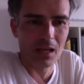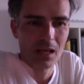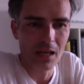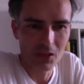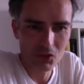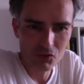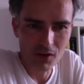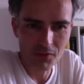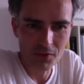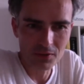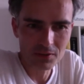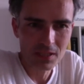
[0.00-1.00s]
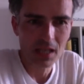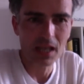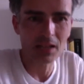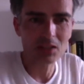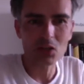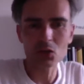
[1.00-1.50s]
and travels, and
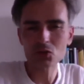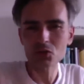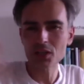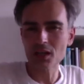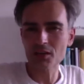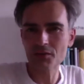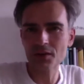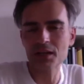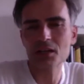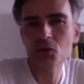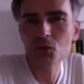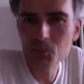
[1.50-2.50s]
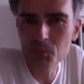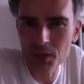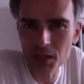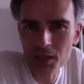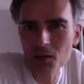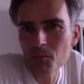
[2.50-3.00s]
it's all together and could
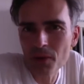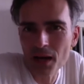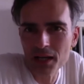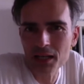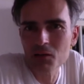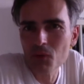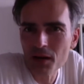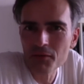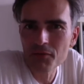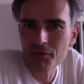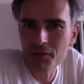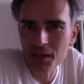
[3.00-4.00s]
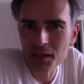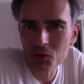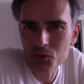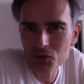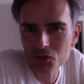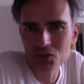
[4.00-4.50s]
be combined in one thing,
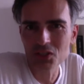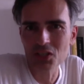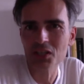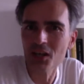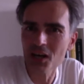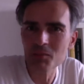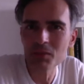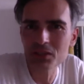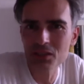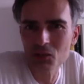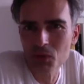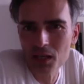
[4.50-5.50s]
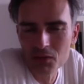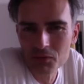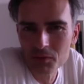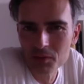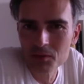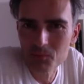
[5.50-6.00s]
which is the garment that we get from
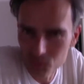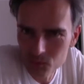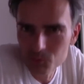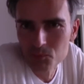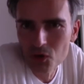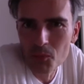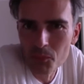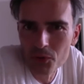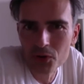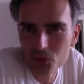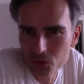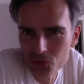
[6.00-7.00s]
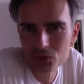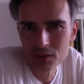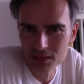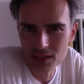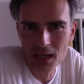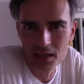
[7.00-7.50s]
the proper good
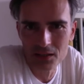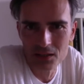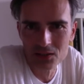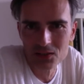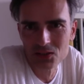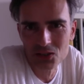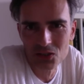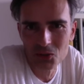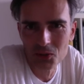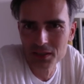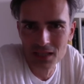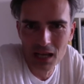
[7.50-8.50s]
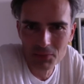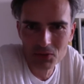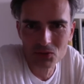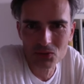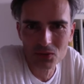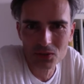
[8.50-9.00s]
designers. So it's
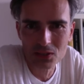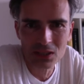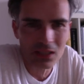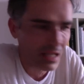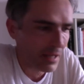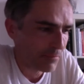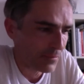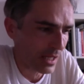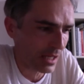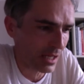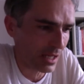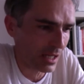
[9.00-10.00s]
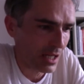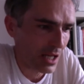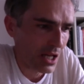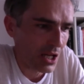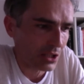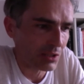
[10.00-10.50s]
absolutely the
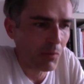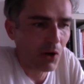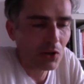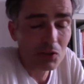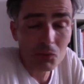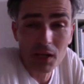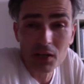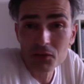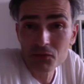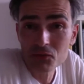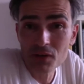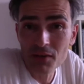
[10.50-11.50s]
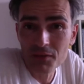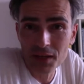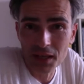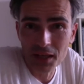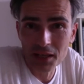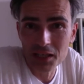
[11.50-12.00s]
modern way of
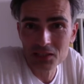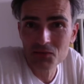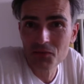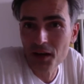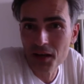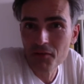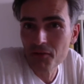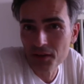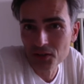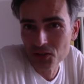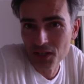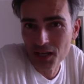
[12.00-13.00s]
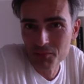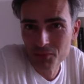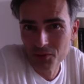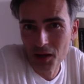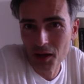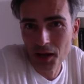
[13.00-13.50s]
traveling is via fashion,
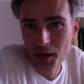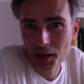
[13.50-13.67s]
I